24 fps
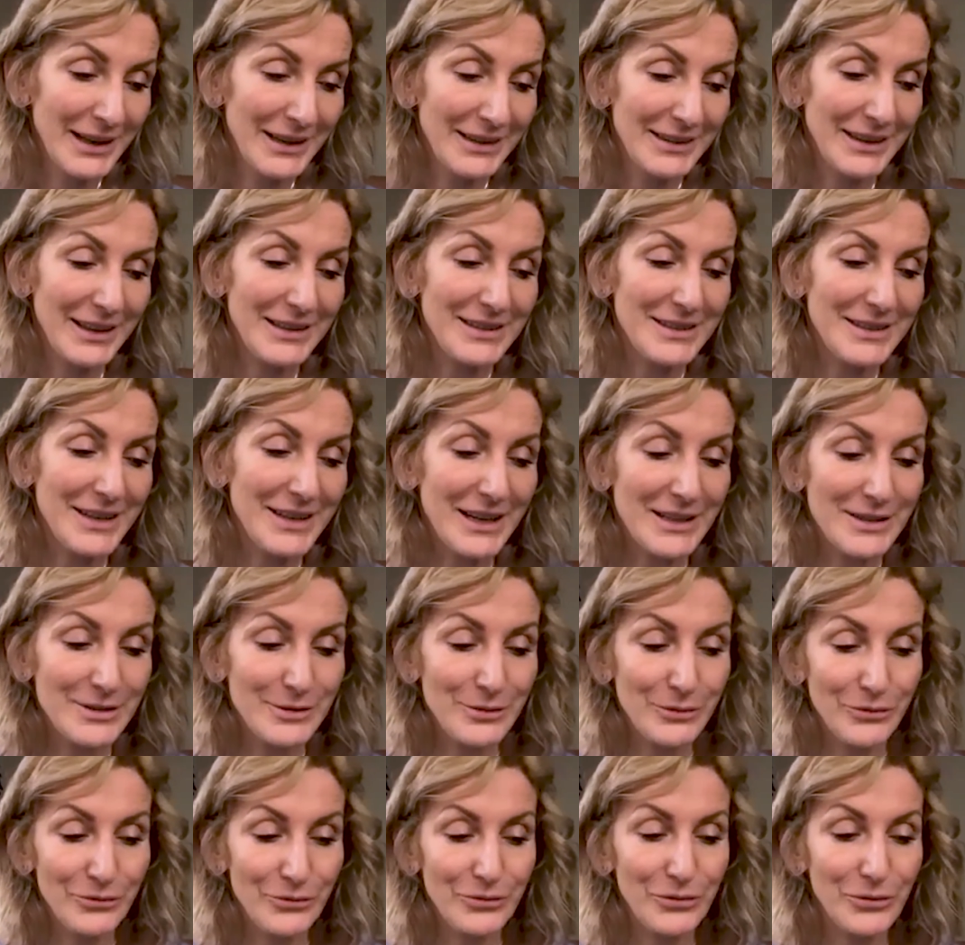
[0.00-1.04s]
That next
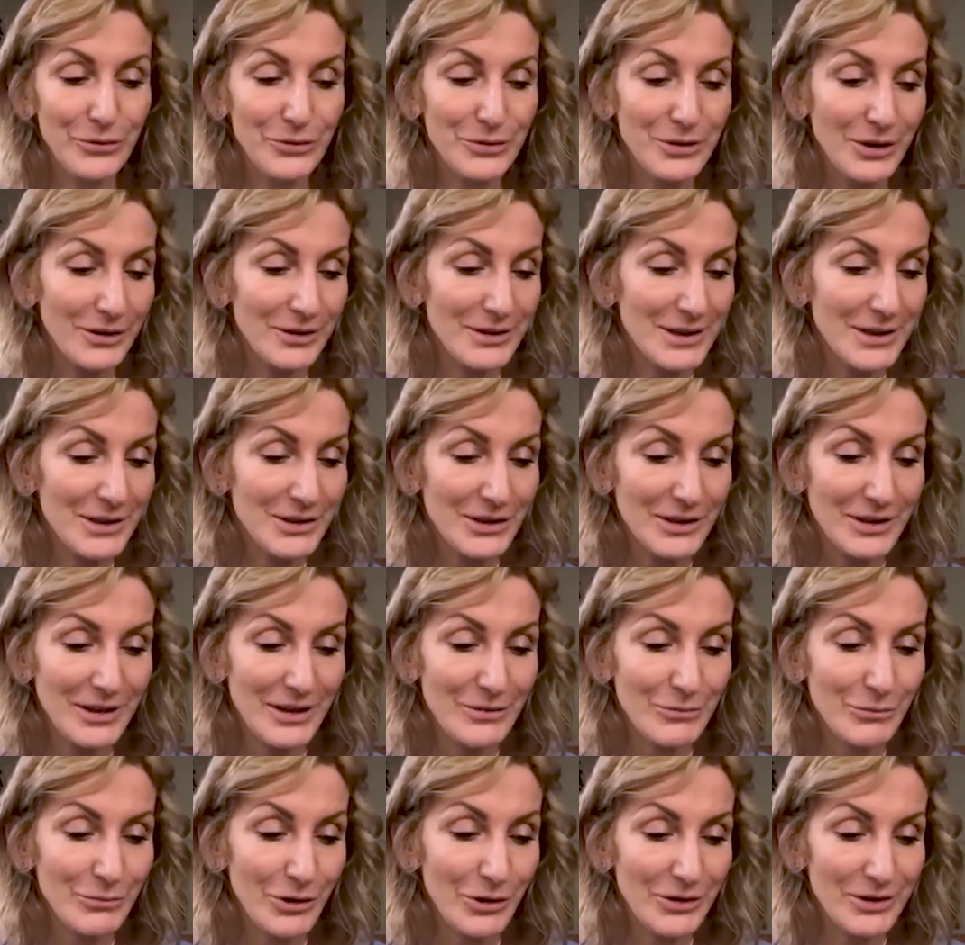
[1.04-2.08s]
to food, oxygen,
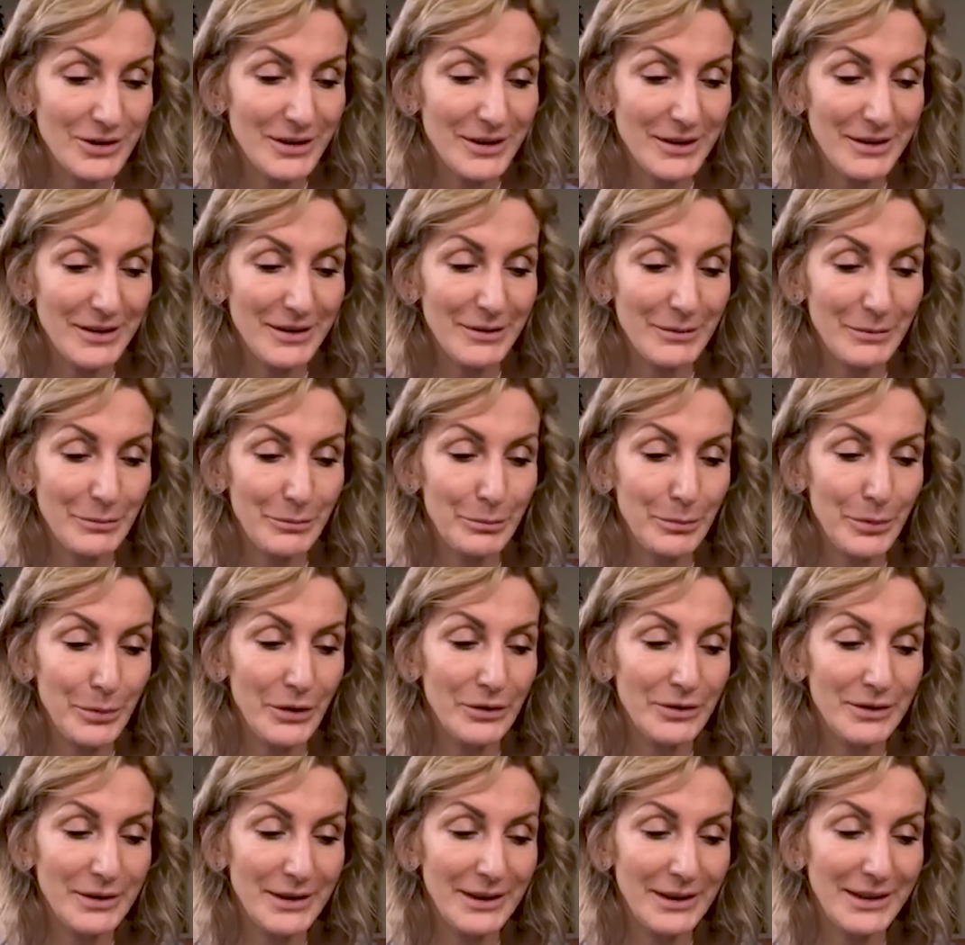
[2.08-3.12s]
and water,
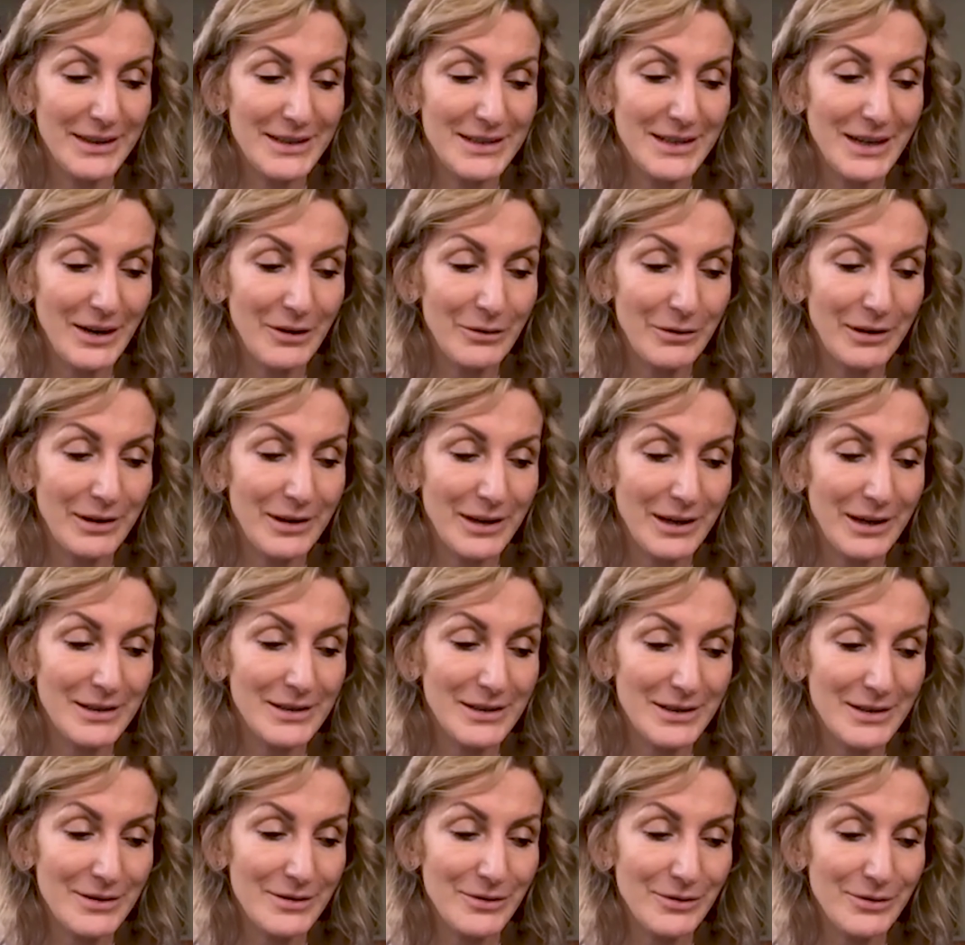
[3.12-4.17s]
bonding is our
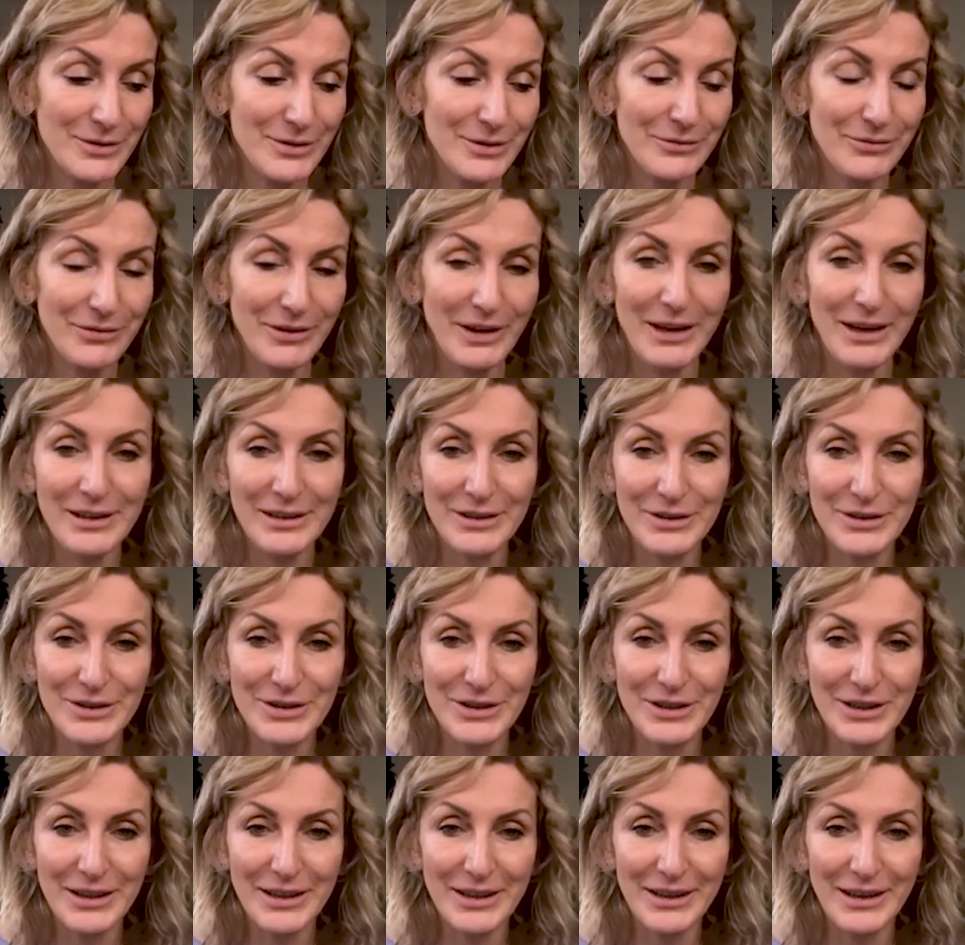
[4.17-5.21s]
greatest source of
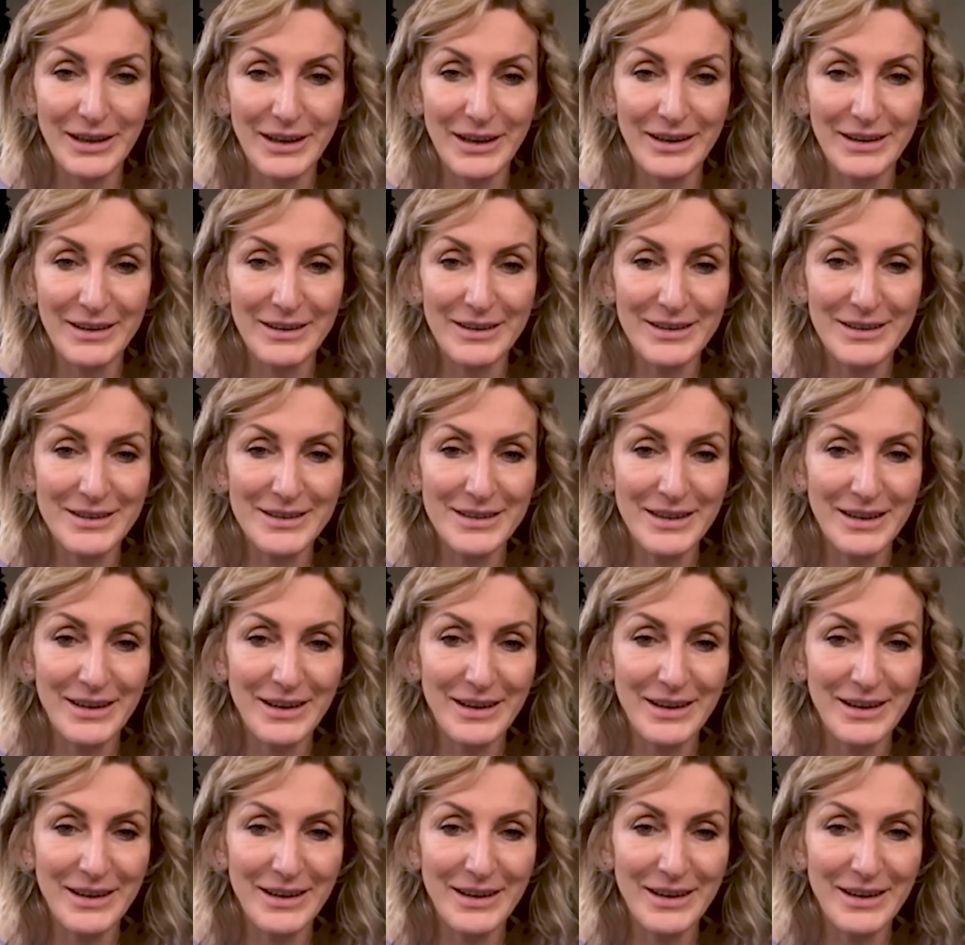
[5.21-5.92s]
energy, and